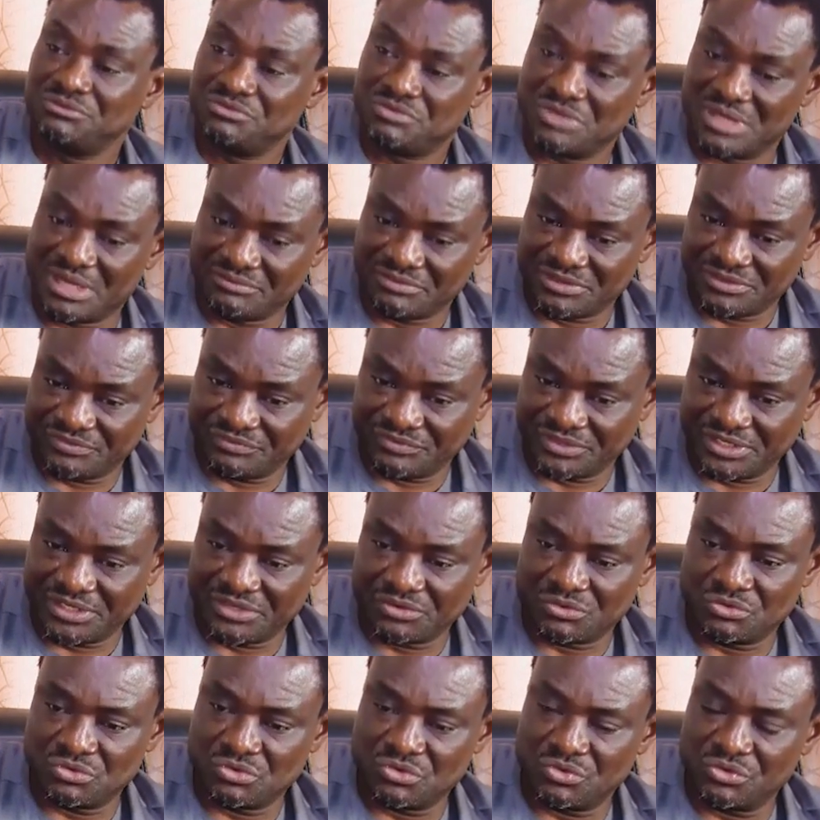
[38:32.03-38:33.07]
We have this
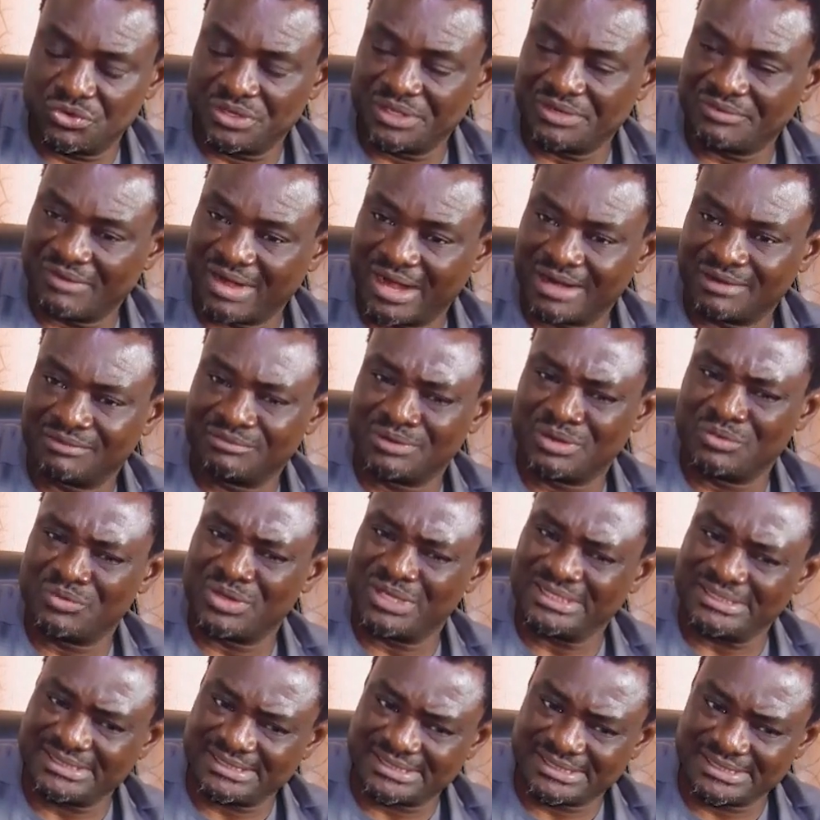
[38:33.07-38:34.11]
vehicle going around, but
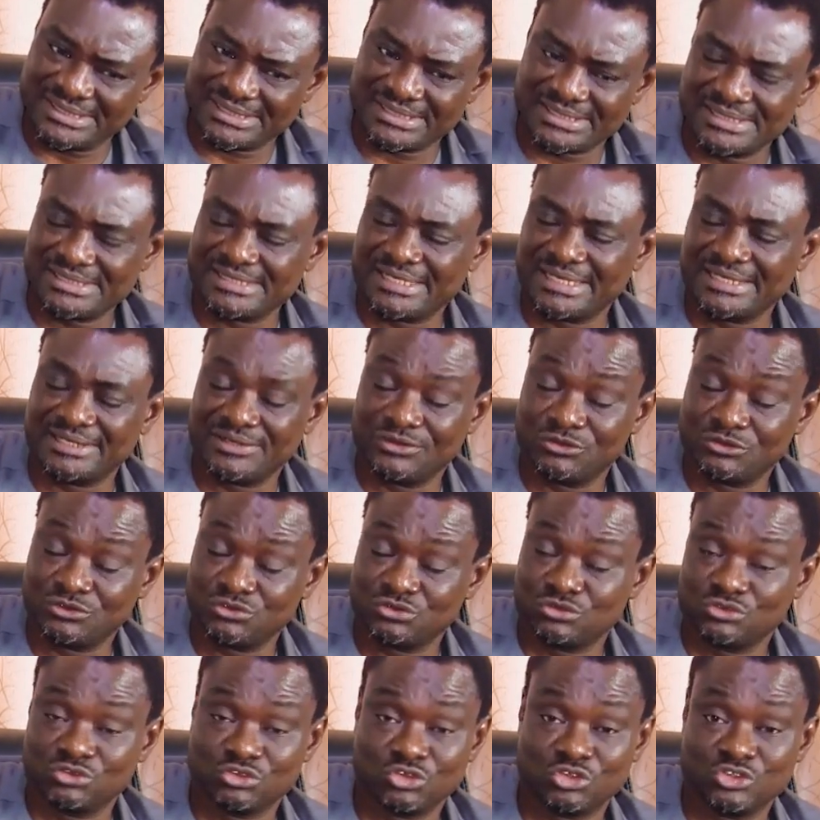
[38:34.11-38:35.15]
we're insisting that they
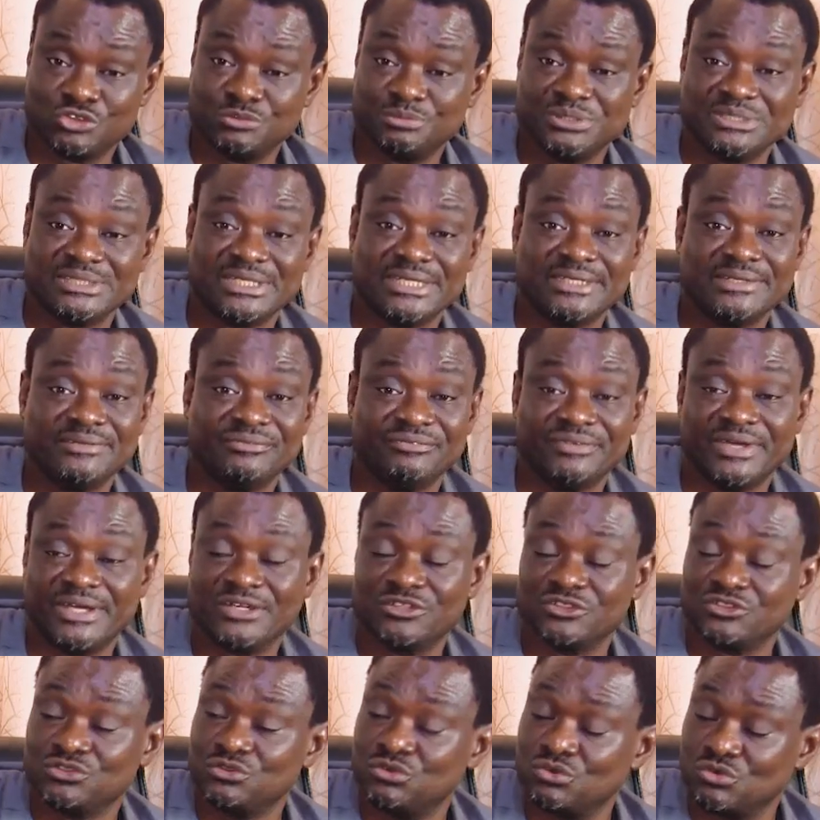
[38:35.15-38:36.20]
also touch base at the
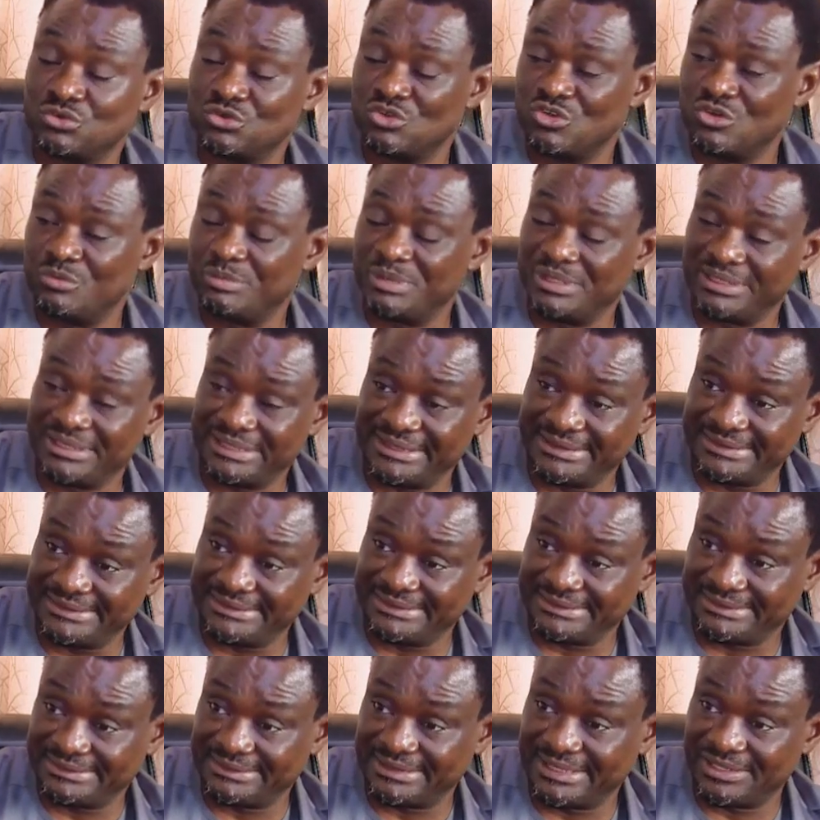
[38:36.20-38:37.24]
various local government
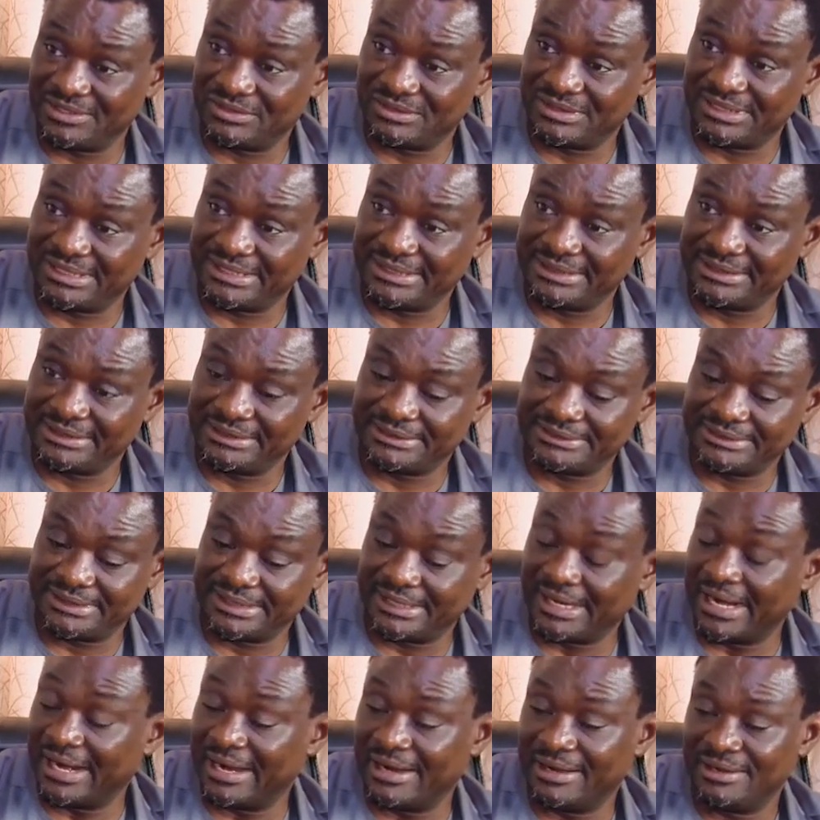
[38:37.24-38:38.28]
days.
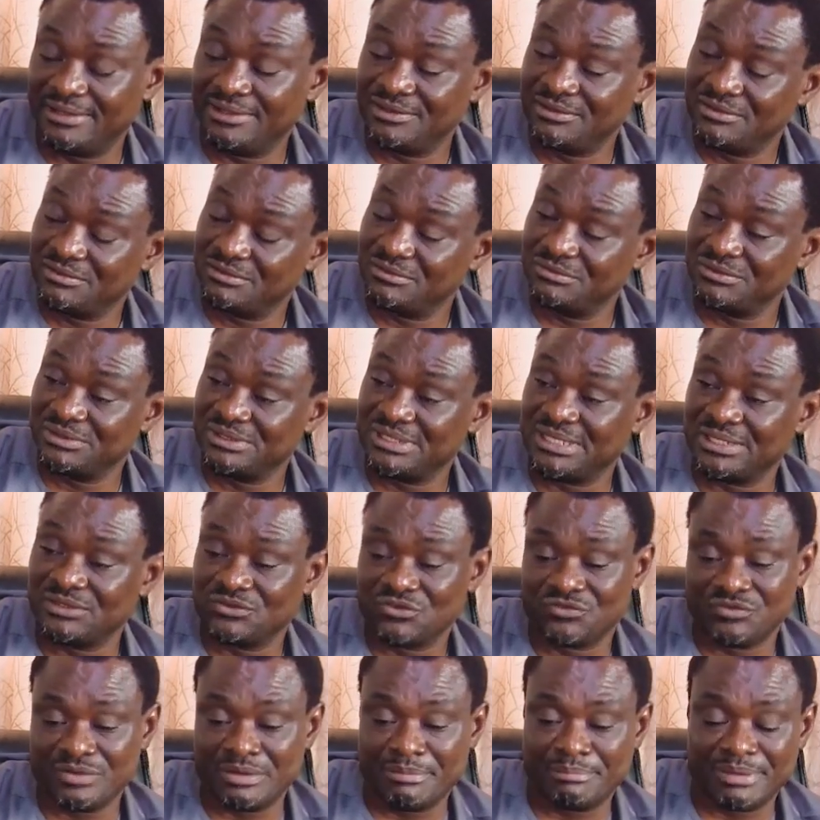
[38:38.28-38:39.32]
There are, including that
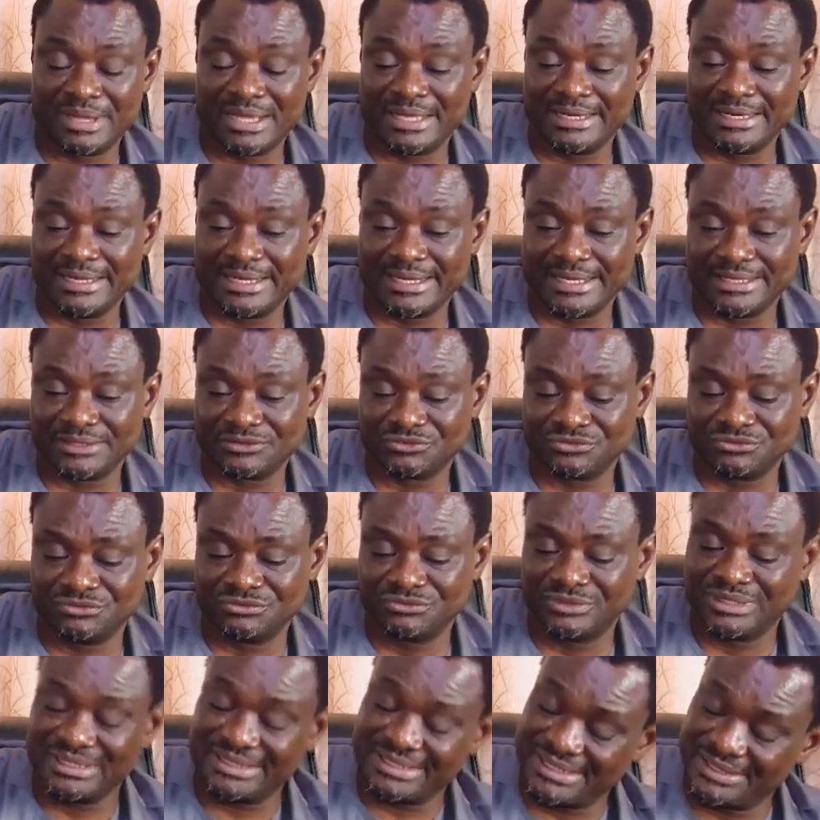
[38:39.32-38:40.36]
of APAN and that
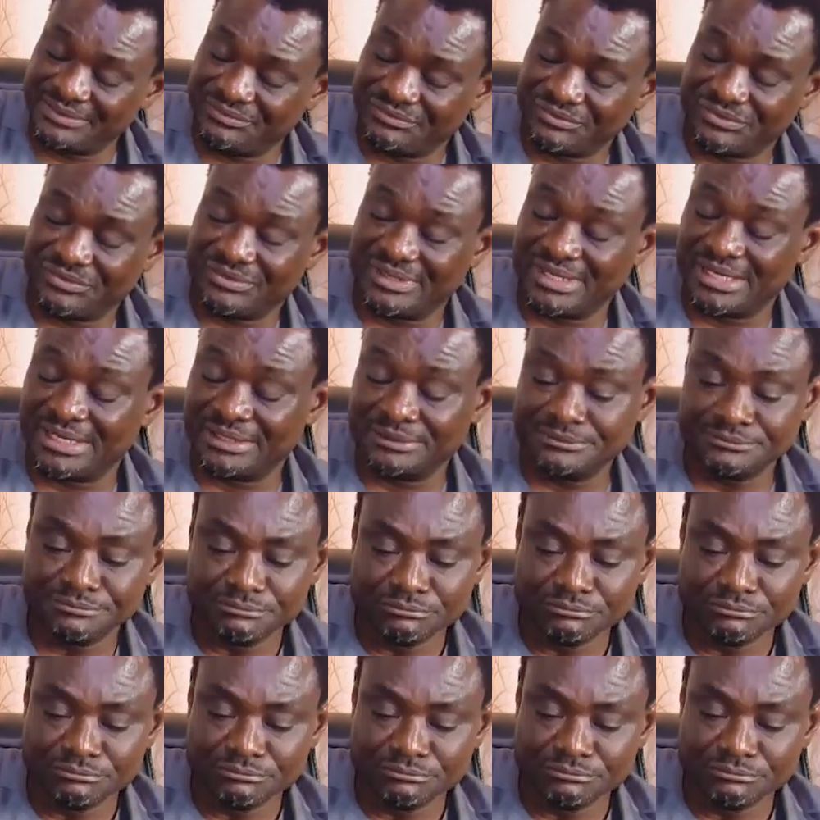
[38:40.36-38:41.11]
every other